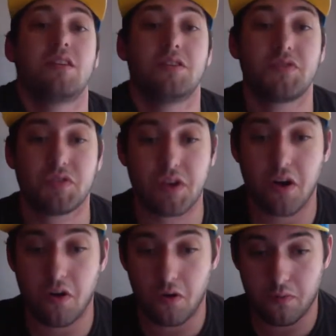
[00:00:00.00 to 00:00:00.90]

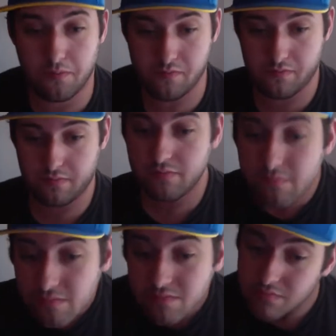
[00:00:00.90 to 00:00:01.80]
So,
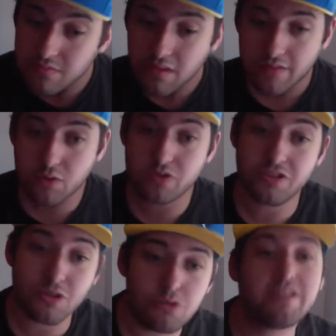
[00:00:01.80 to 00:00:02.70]
of course,
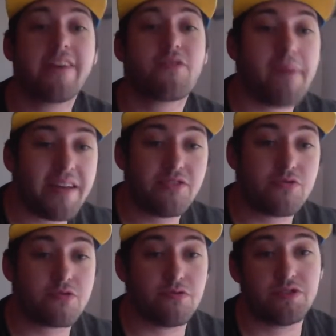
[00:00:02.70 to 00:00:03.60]
Luke never met
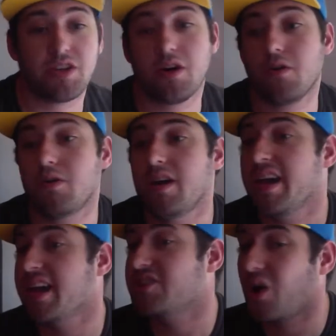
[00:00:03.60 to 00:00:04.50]
Dooku, so
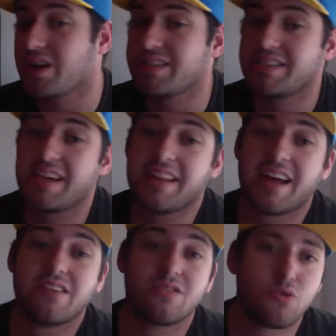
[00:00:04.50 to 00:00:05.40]
it's hard to say
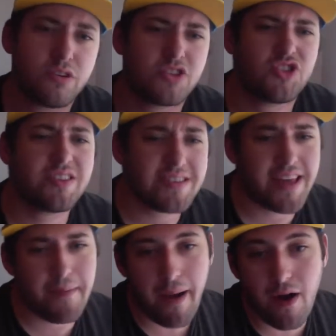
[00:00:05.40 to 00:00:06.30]
that Luke has seen
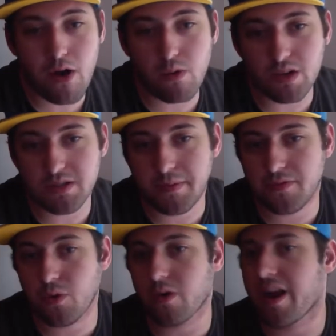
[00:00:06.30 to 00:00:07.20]
that power once
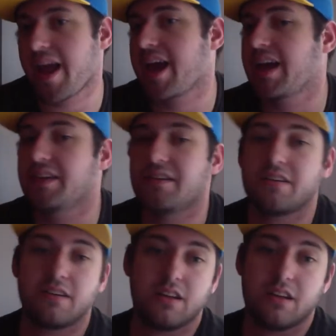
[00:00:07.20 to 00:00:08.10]
before, and
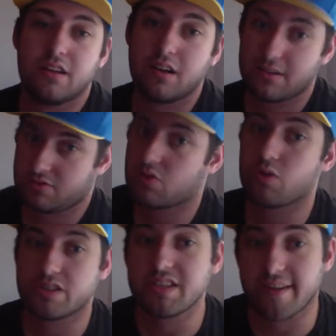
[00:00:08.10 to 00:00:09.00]
of
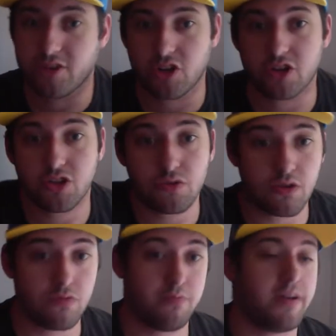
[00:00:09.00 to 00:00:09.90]
course he never saw
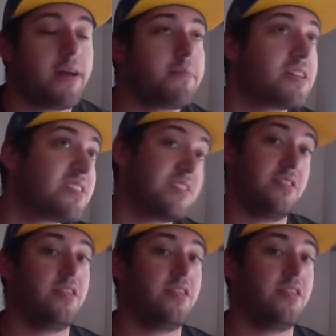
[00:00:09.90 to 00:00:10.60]
Dooku, but I mean, he did